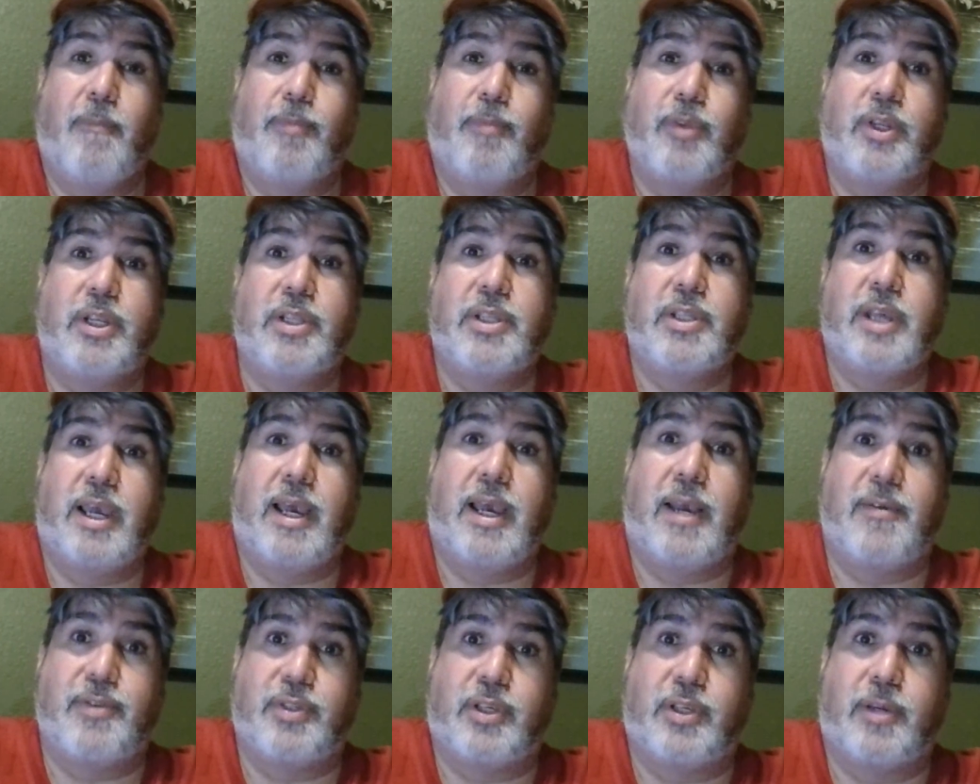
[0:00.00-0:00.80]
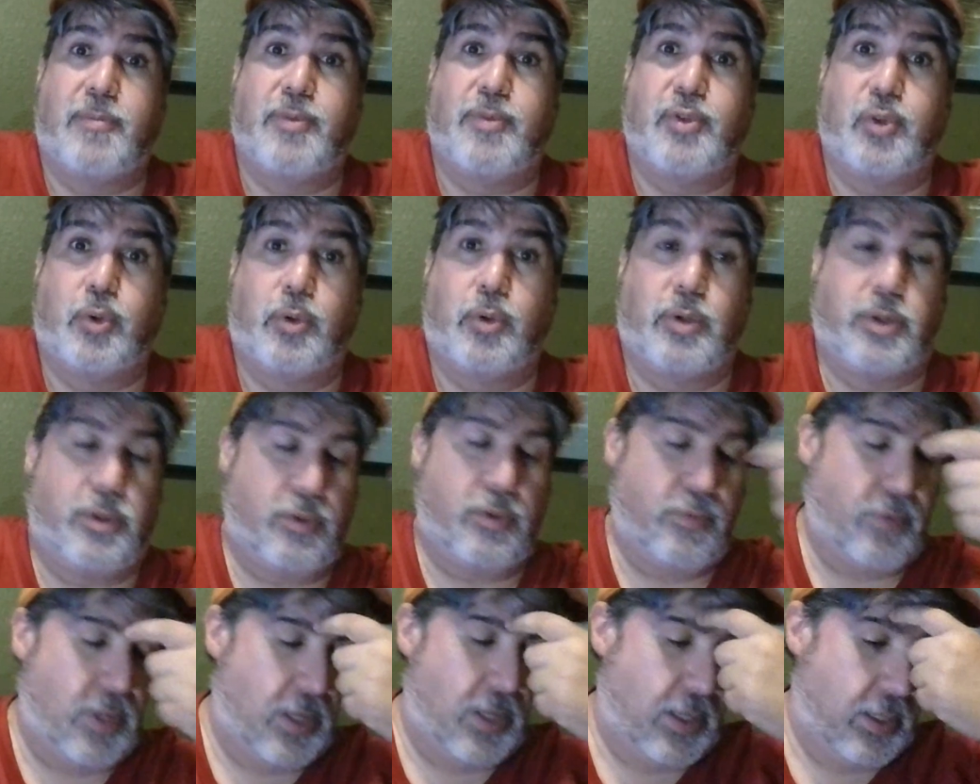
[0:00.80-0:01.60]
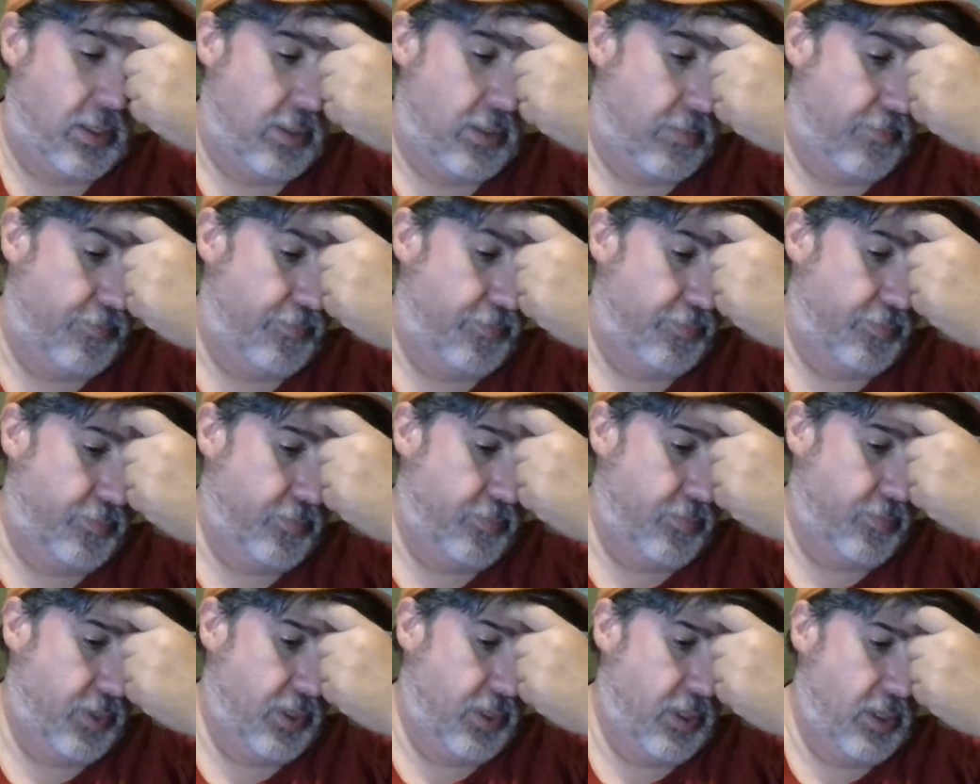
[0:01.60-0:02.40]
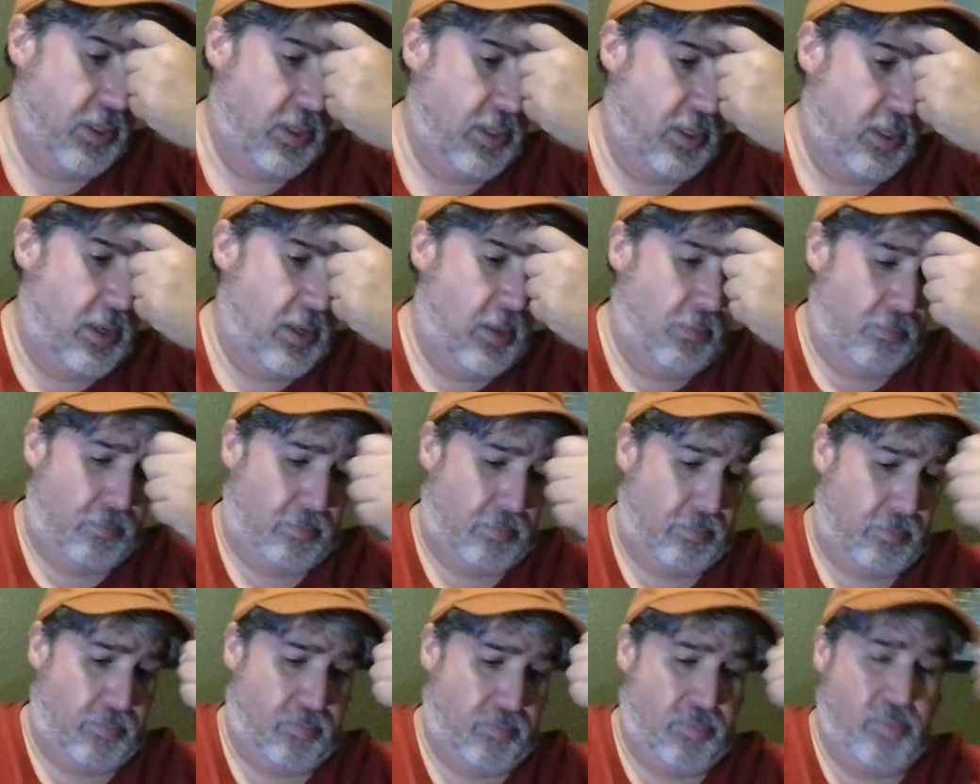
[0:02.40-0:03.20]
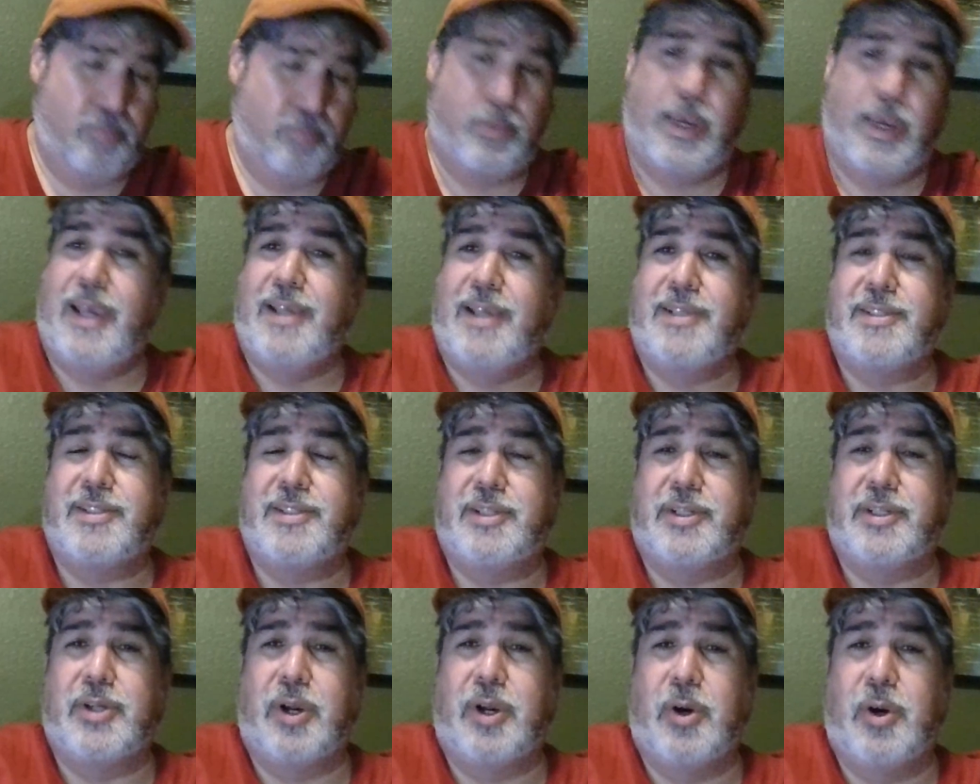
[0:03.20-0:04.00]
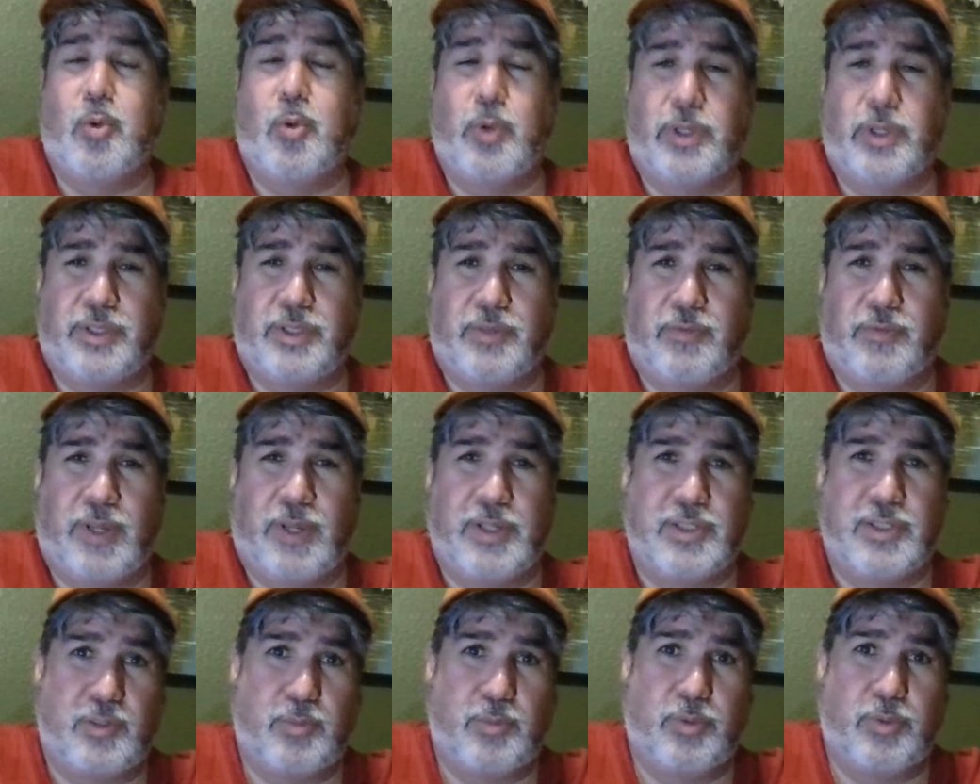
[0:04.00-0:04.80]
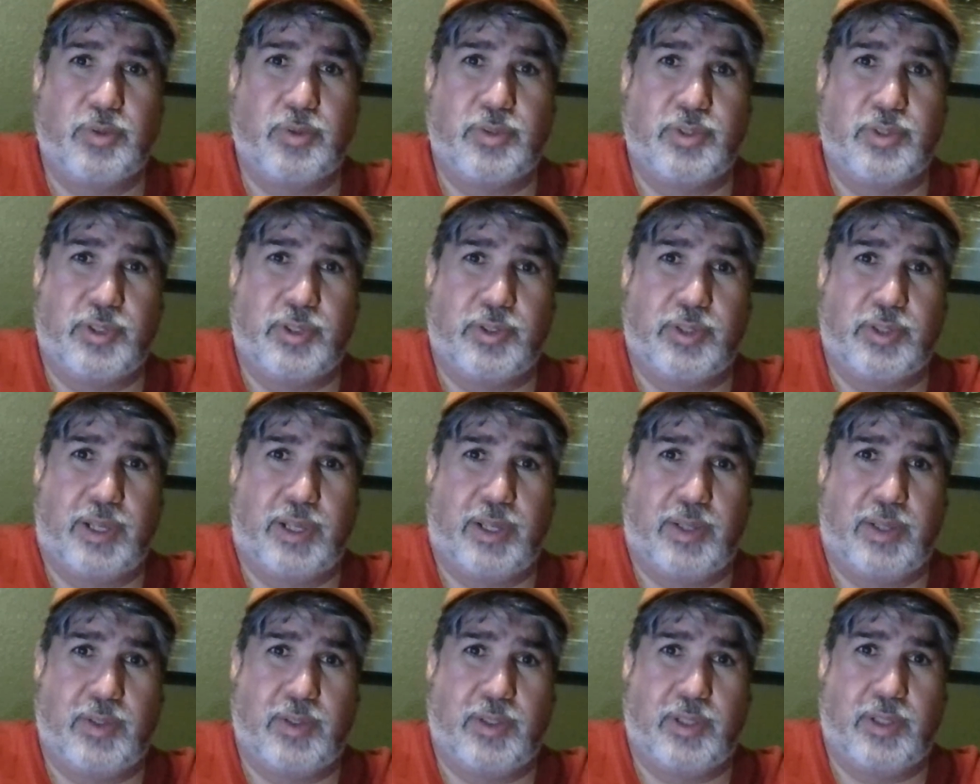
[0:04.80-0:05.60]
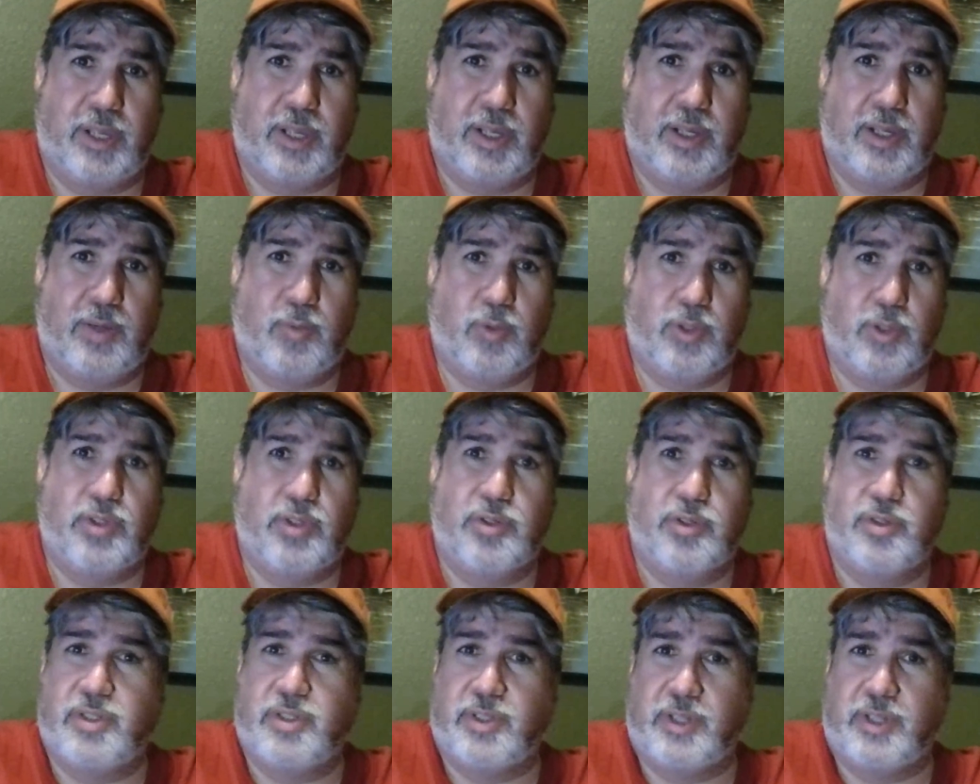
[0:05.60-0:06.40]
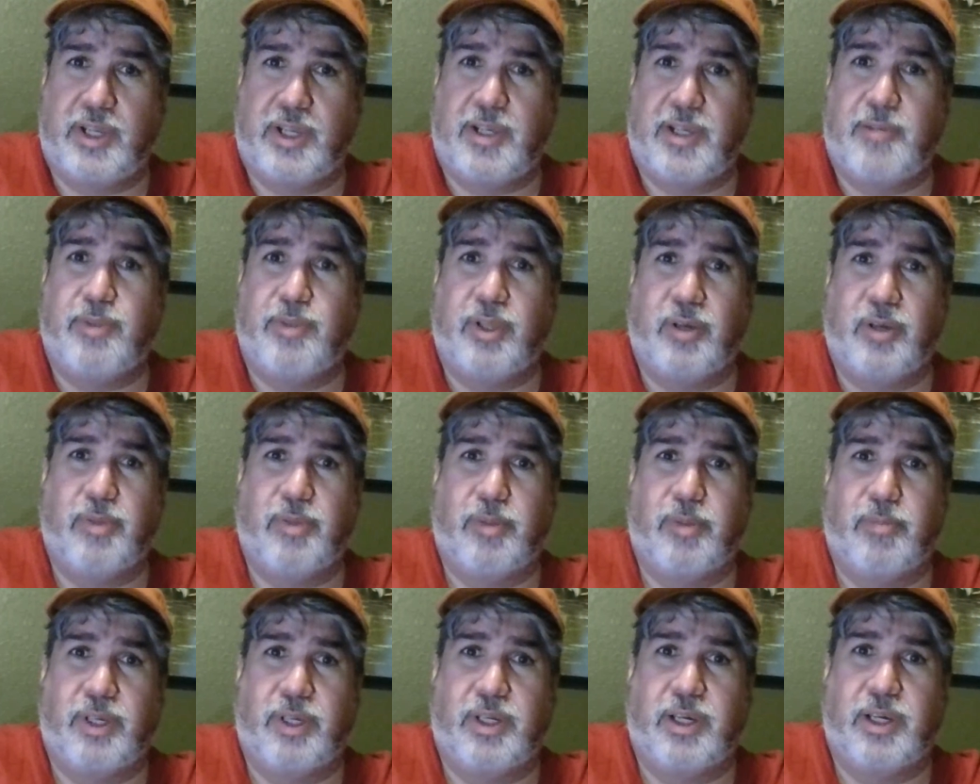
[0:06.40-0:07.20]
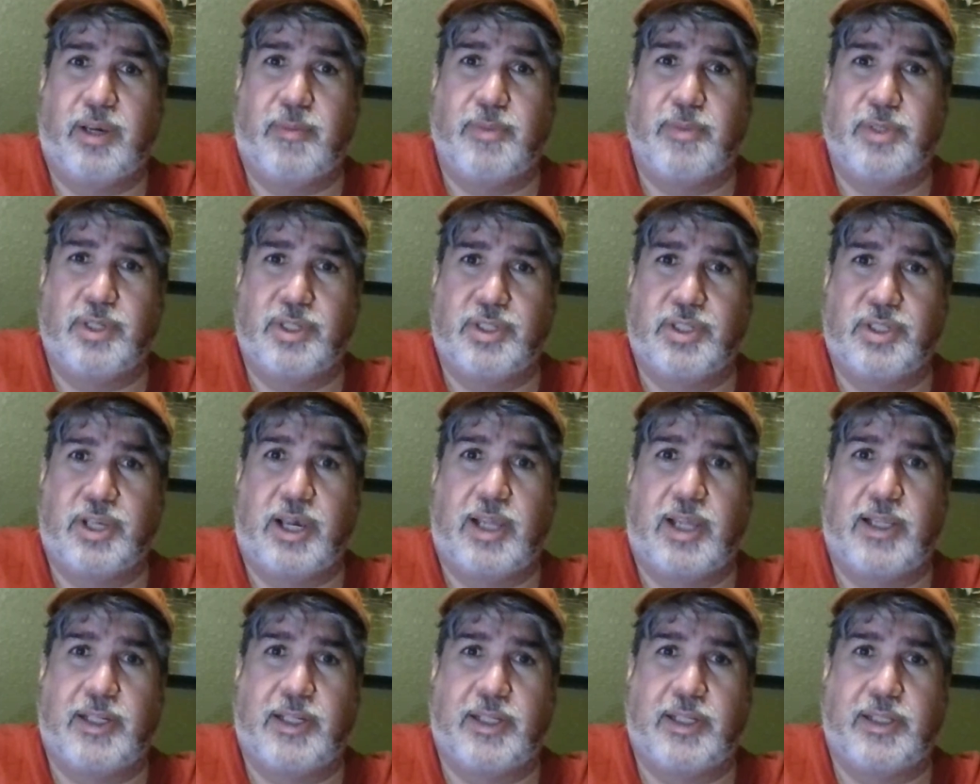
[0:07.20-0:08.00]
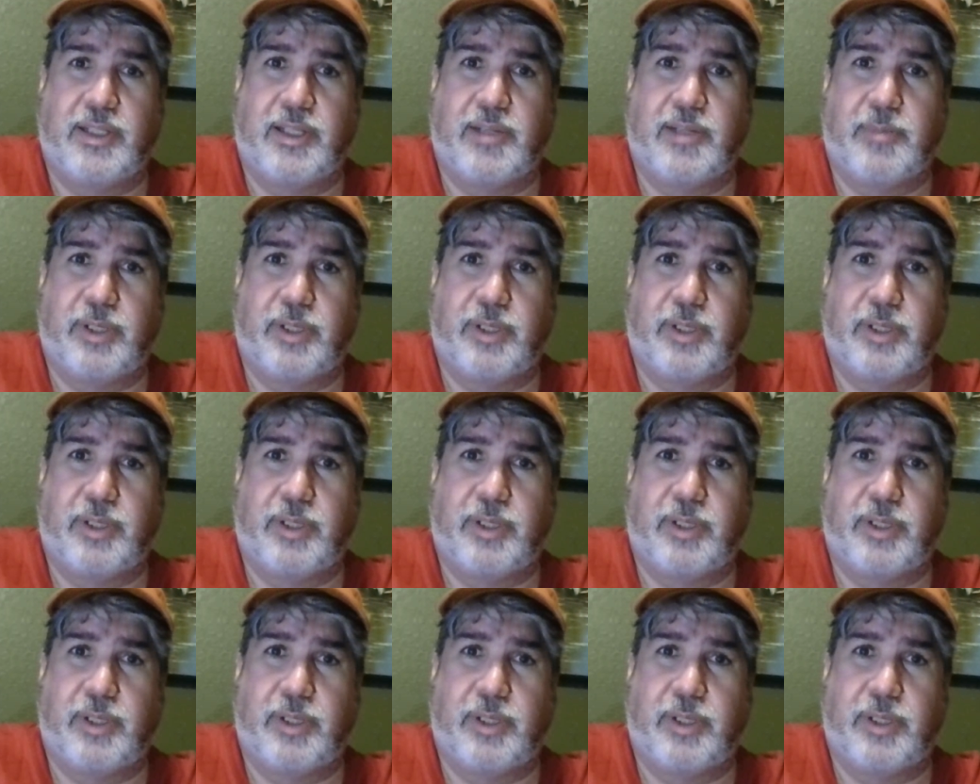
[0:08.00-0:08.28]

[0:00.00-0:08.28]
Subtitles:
You need to have some sort of base to go with the vegetables so that when you steam them, it becomes a solid, and then